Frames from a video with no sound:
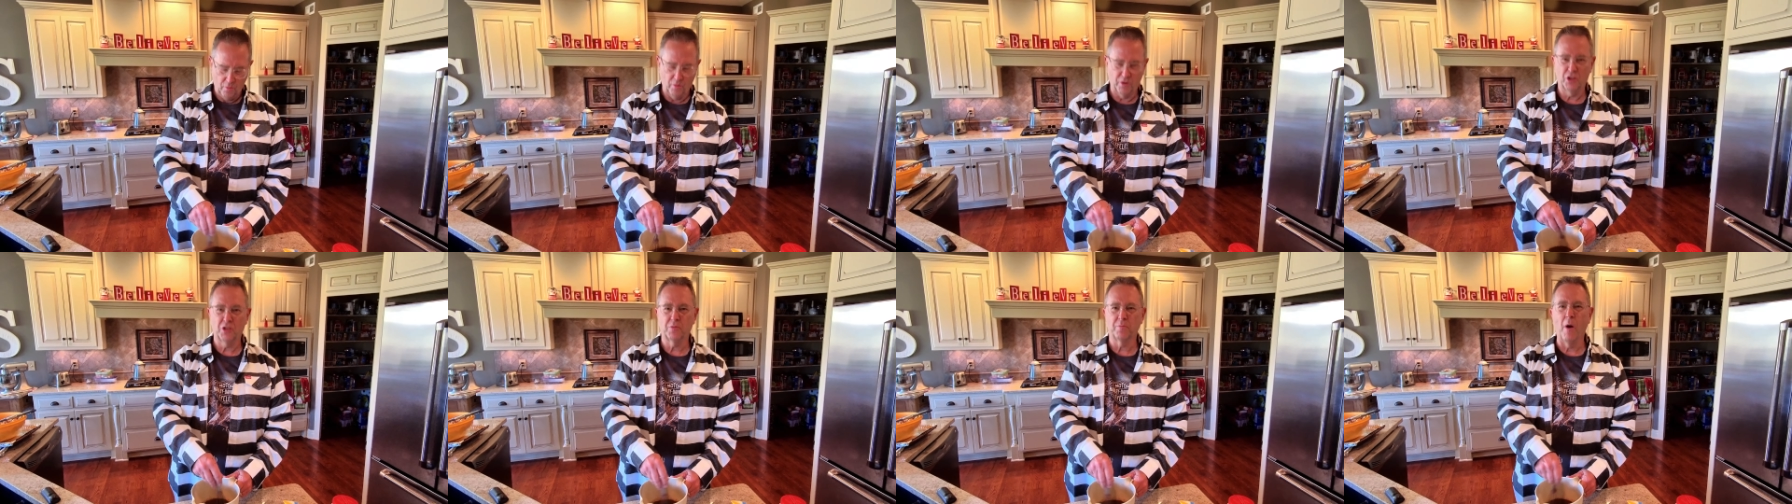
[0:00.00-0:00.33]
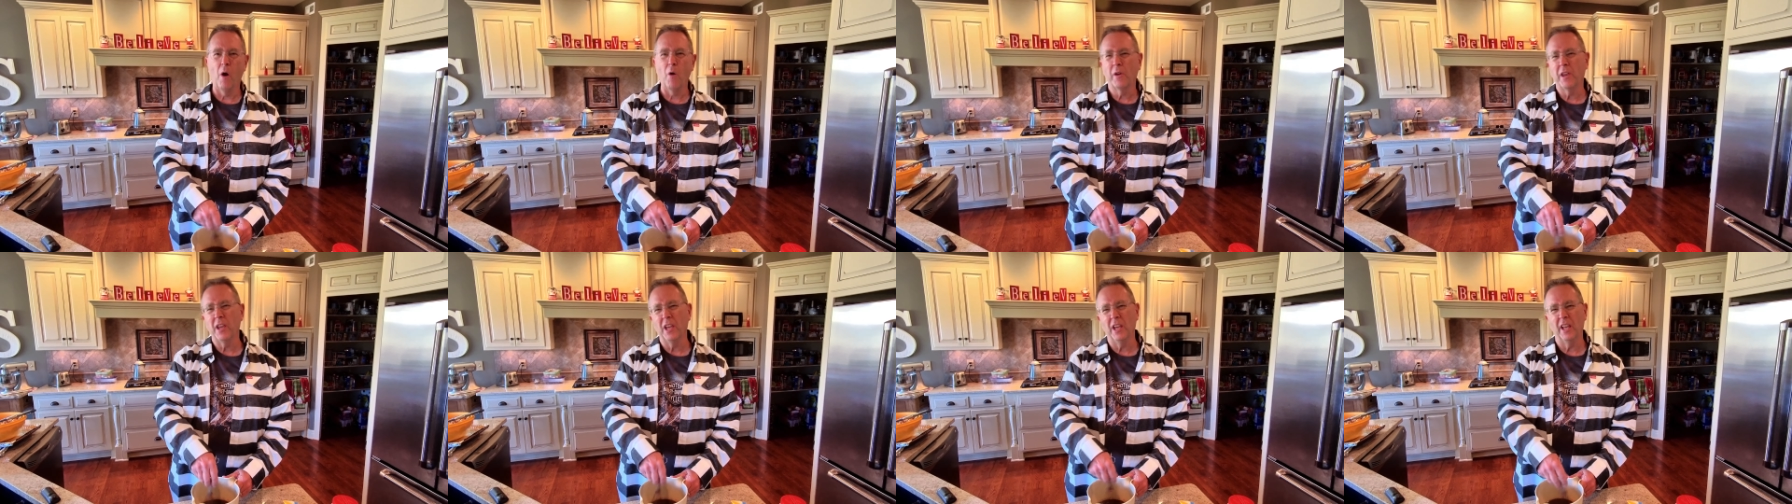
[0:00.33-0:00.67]
with
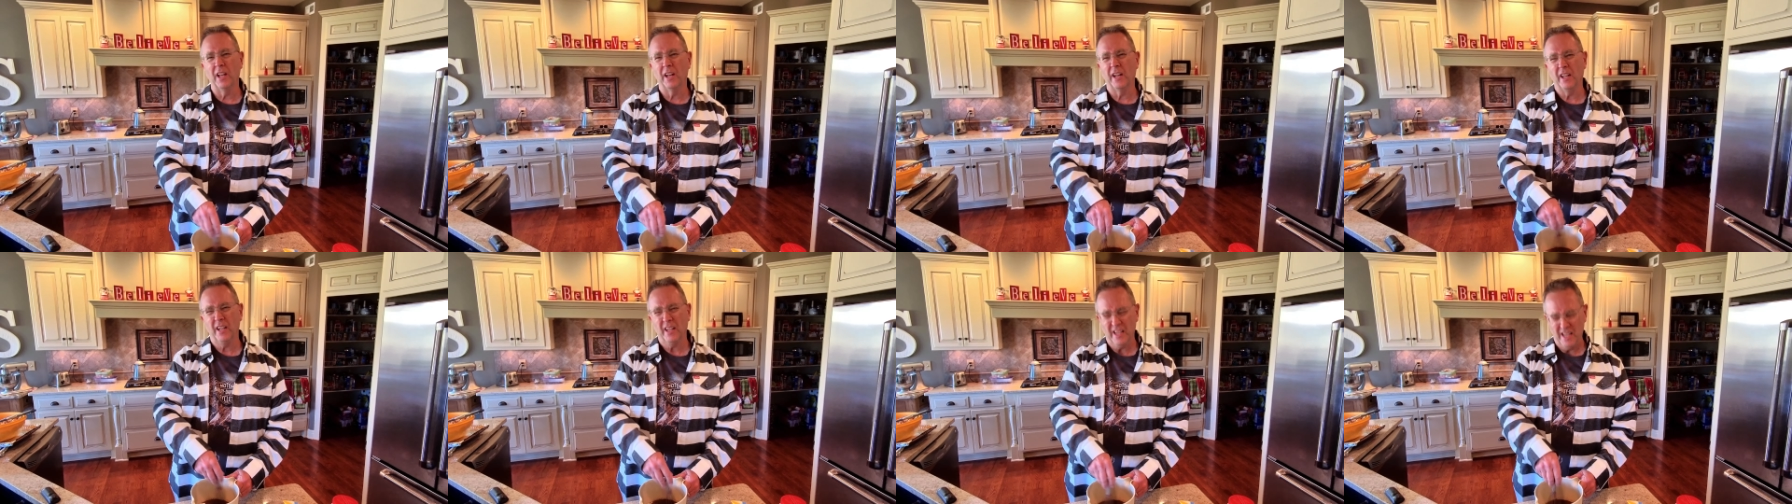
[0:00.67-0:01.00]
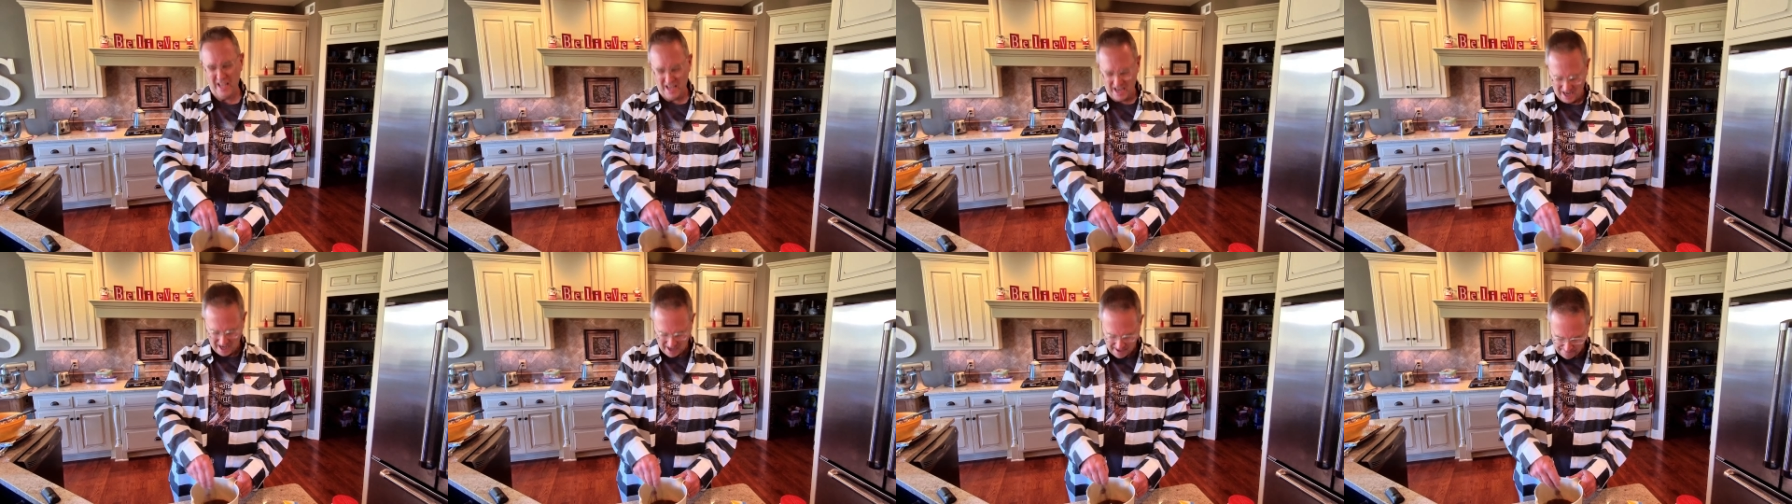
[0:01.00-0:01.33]
smoky in it.
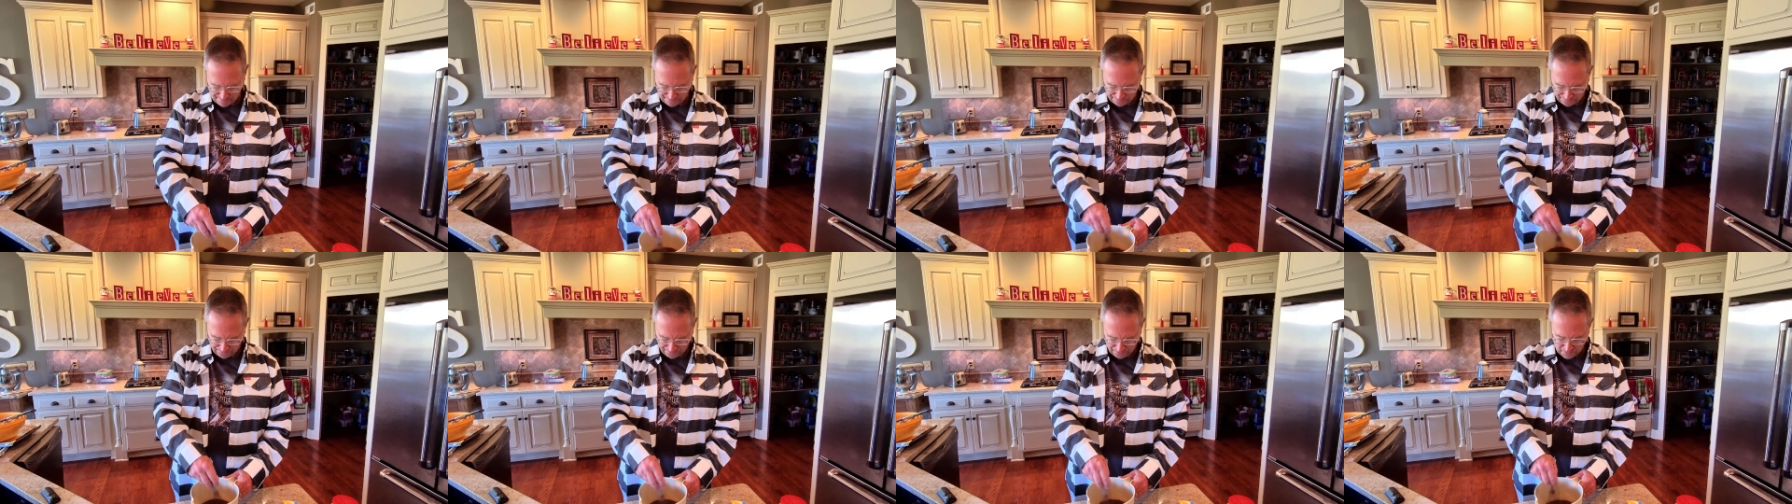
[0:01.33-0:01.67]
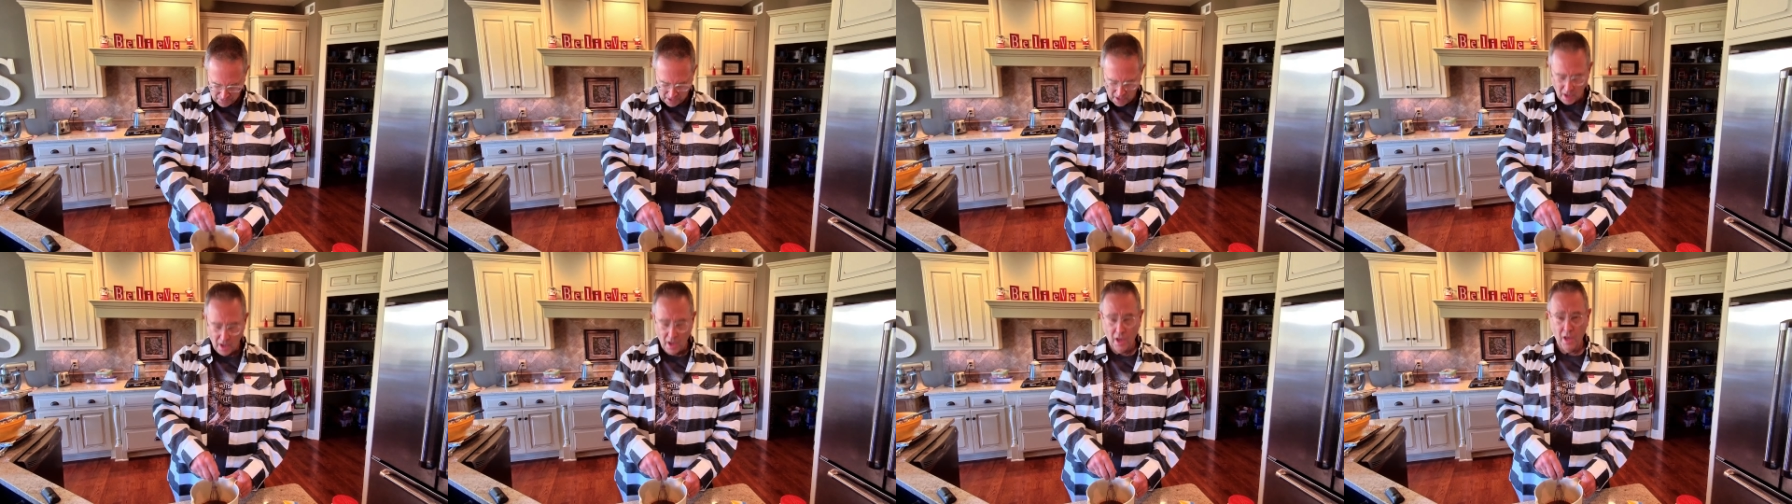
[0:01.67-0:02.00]

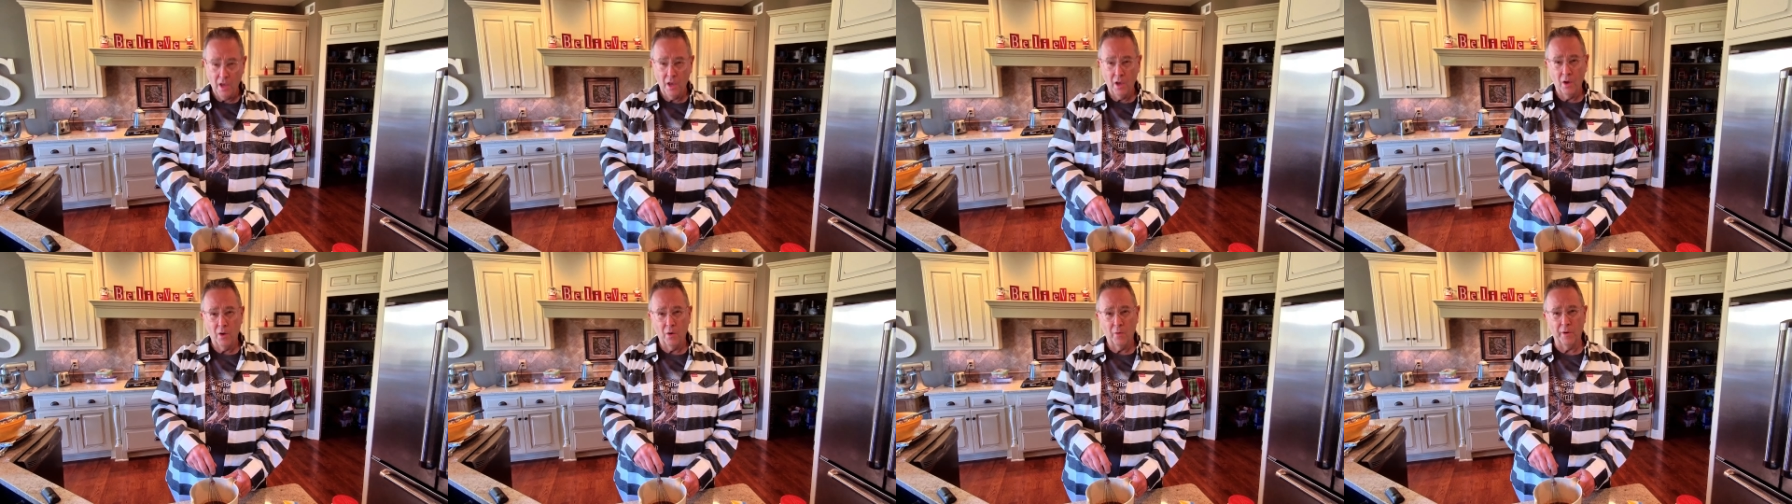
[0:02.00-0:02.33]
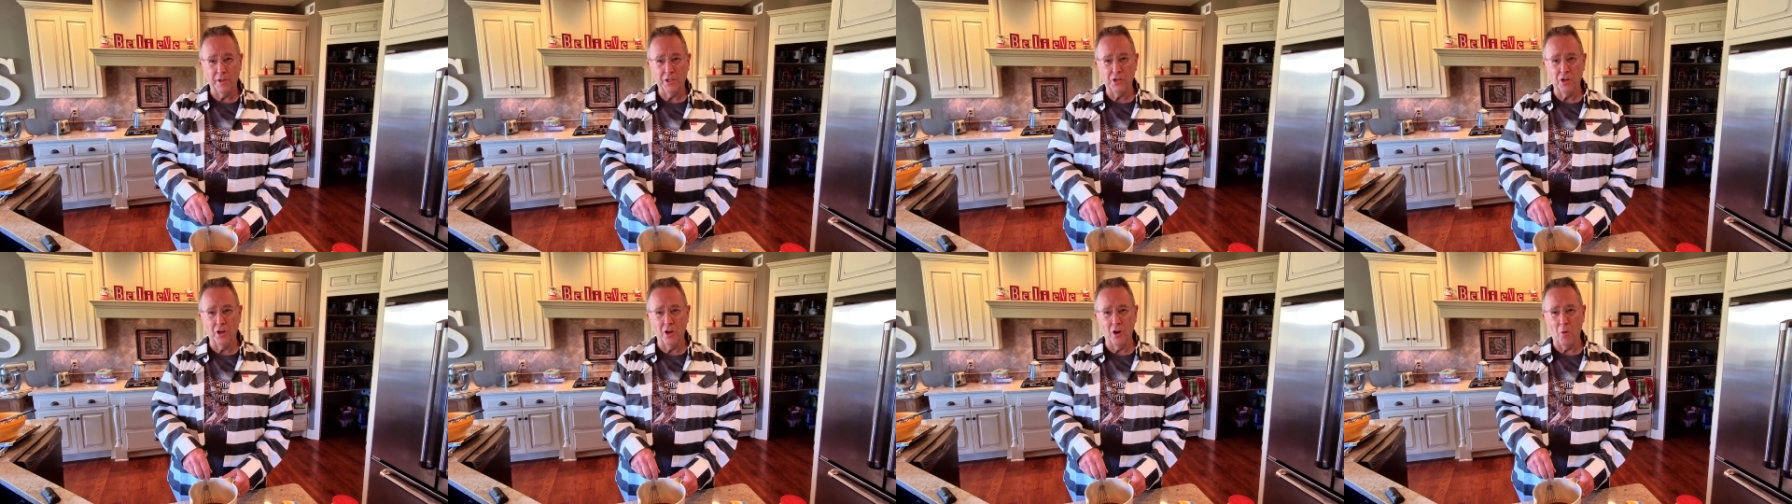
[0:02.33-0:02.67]

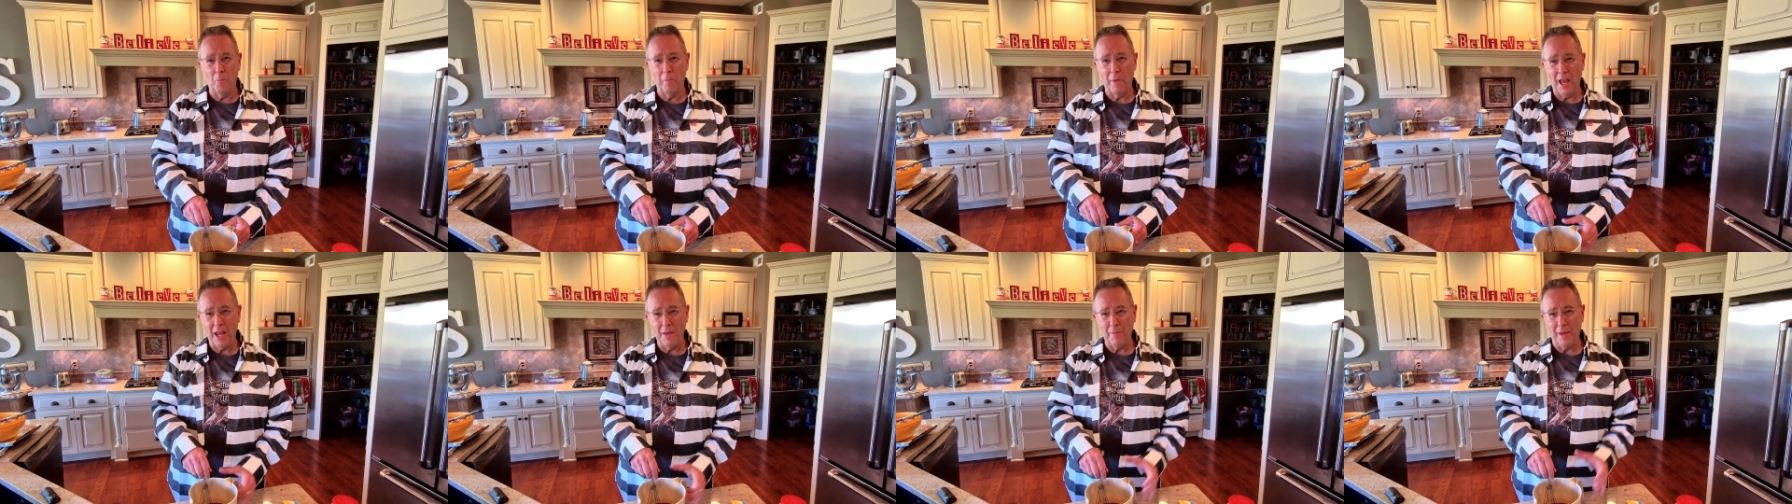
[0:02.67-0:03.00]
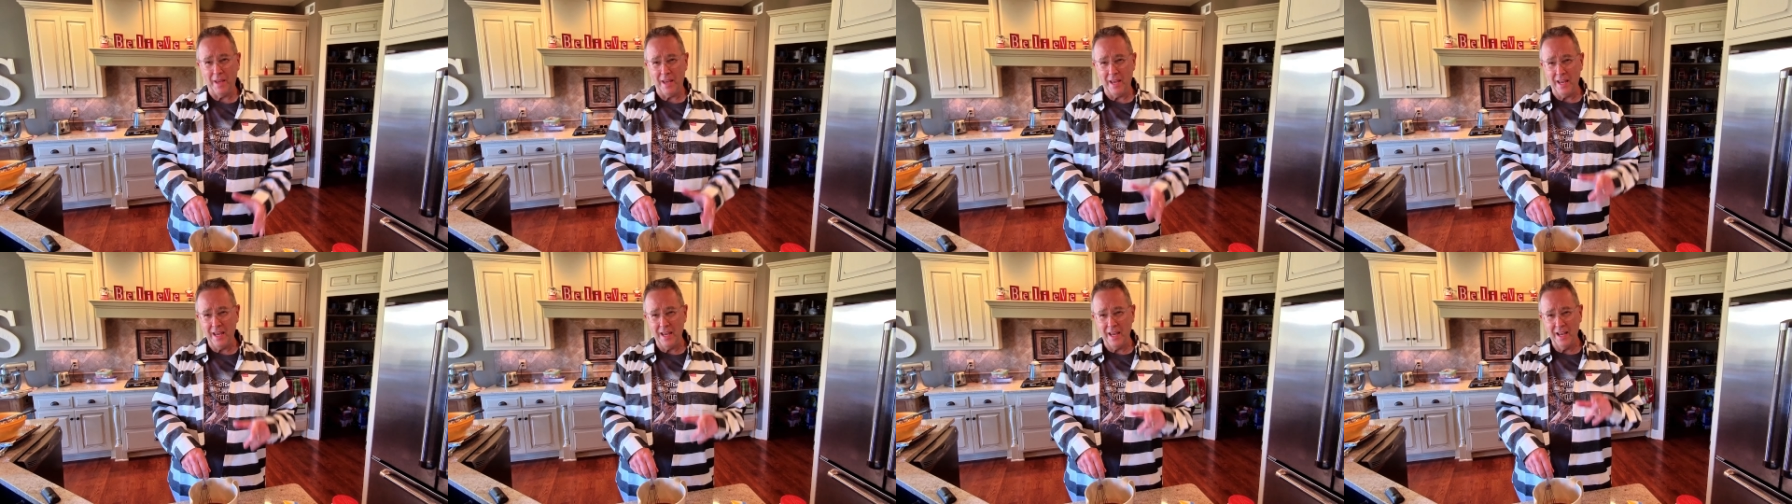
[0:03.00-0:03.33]
But you know,
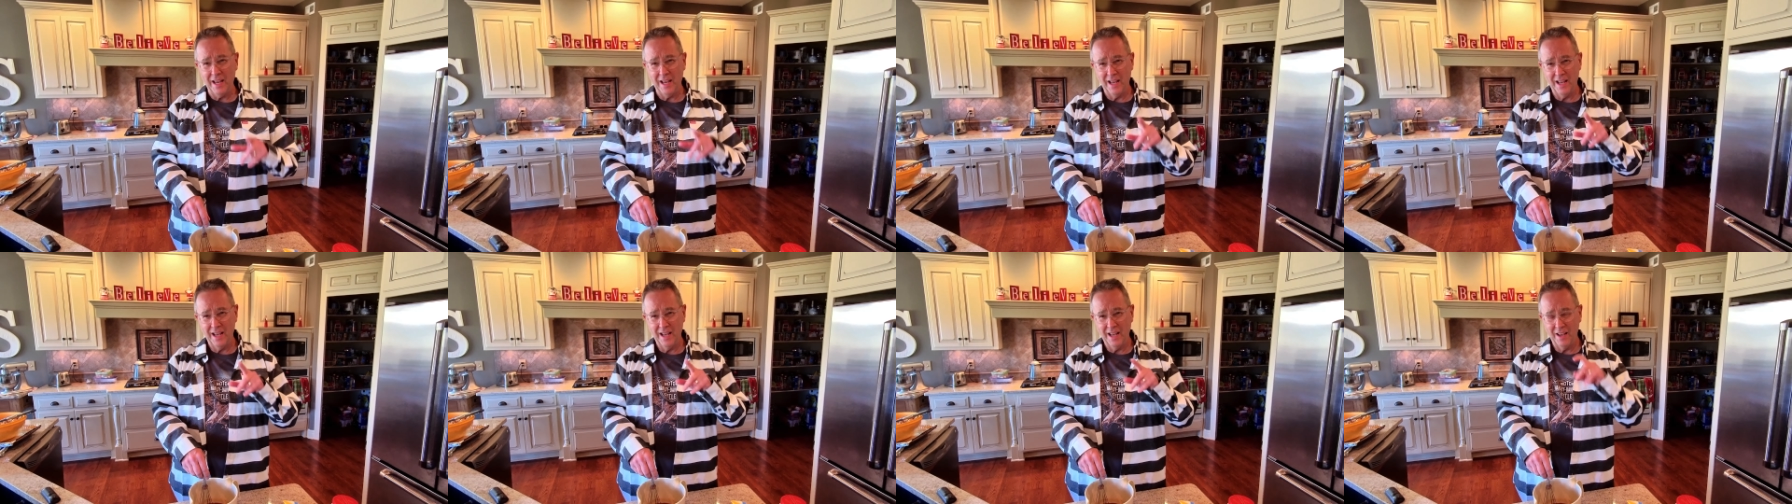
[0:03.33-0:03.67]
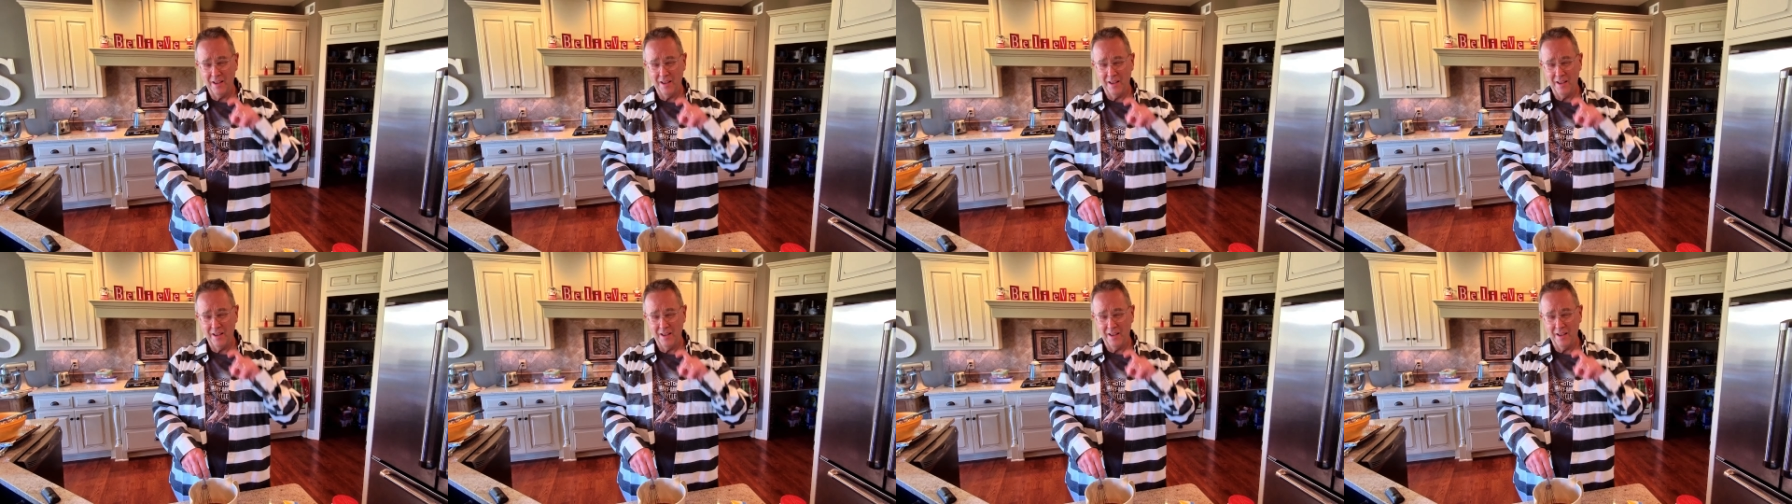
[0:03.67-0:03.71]
maybe,